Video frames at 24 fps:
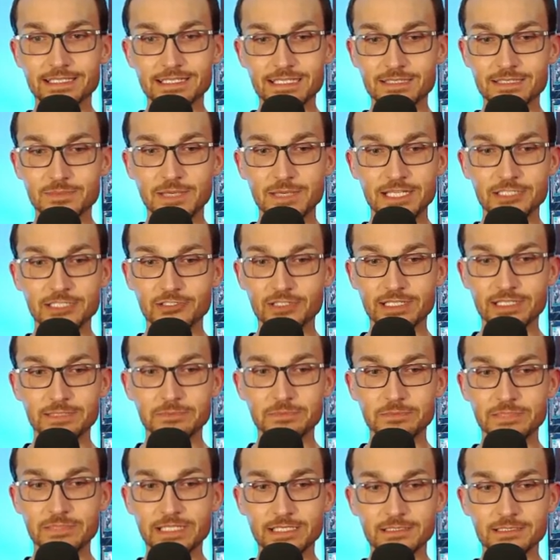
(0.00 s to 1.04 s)
is my
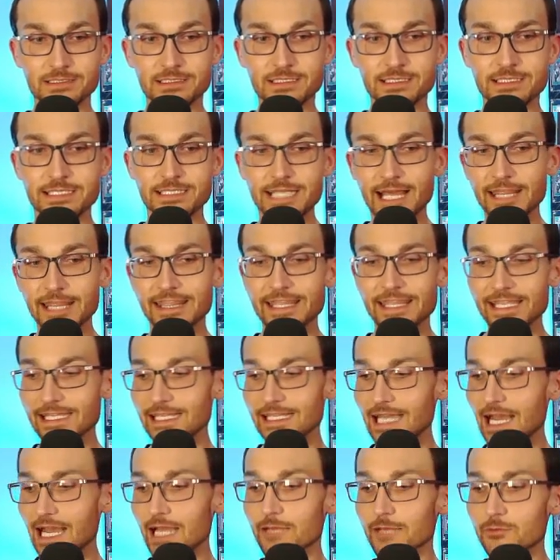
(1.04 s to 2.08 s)
dream. There's
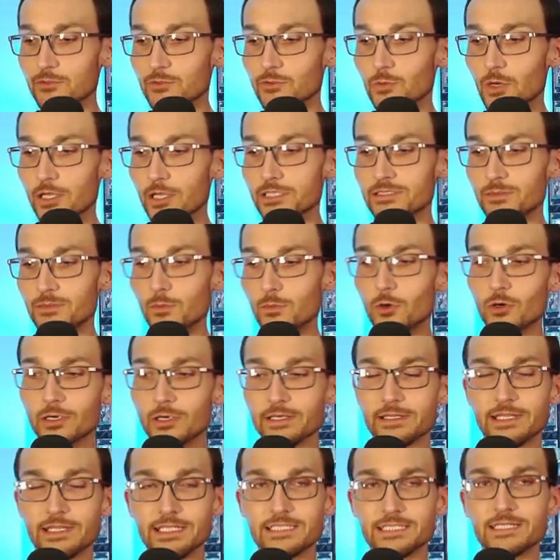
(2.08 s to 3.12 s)
nothing I would want
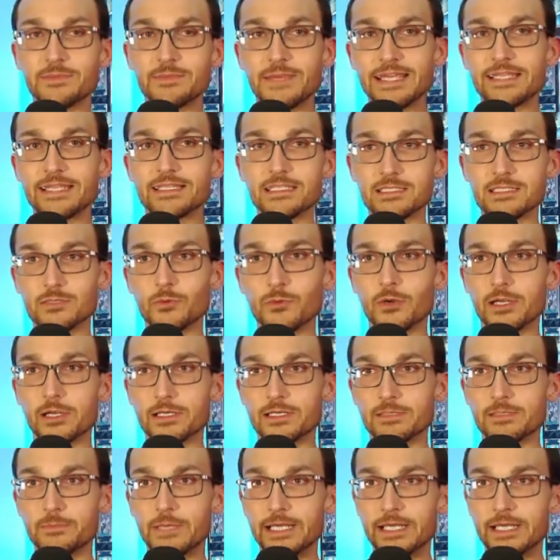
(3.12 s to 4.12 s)
more than to make this work.